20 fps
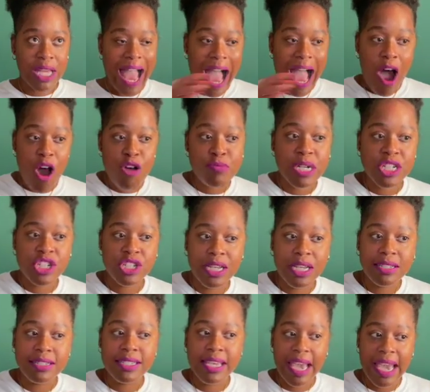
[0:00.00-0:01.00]
how much
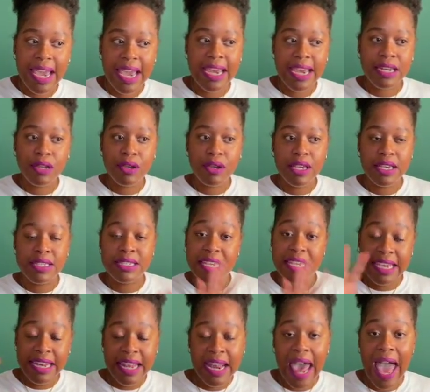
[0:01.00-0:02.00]
Delta 8 is
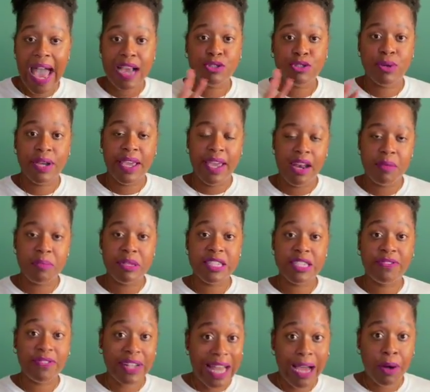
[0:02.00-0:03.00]
in an actual cannabis
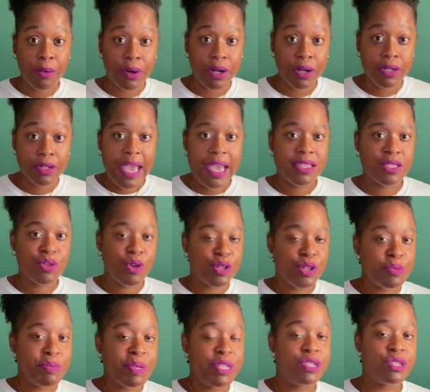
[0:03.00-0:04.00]
flower, it's going
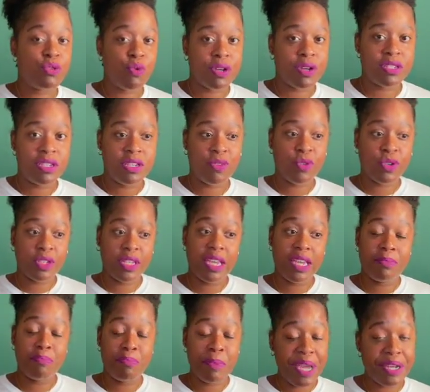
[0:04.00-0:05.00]
to be sourced differently
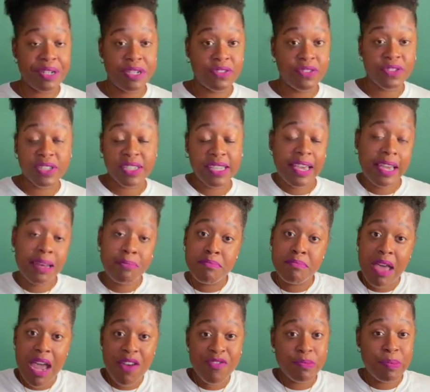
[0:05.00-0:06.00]
and made differently.
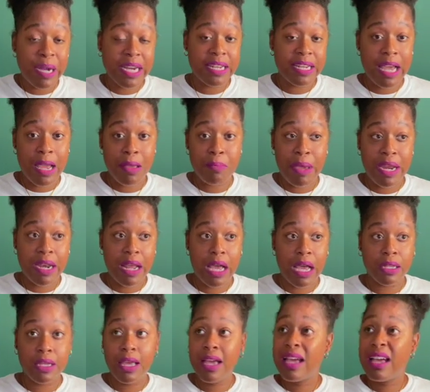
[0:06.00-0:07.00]
And everybody may
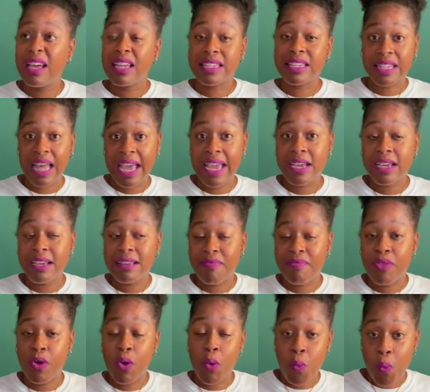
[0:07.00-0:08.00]
not like
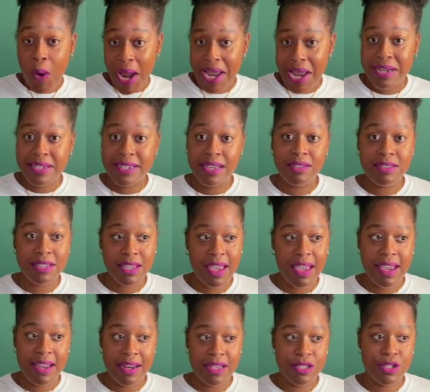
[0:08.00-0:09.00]
the way Delta
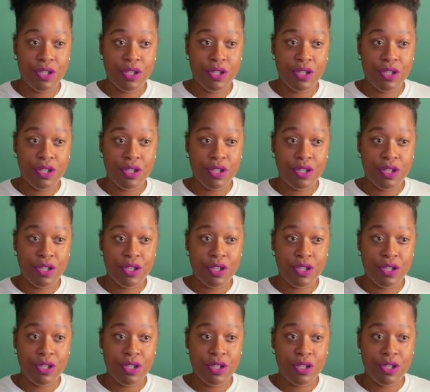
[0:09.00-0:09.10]
8 is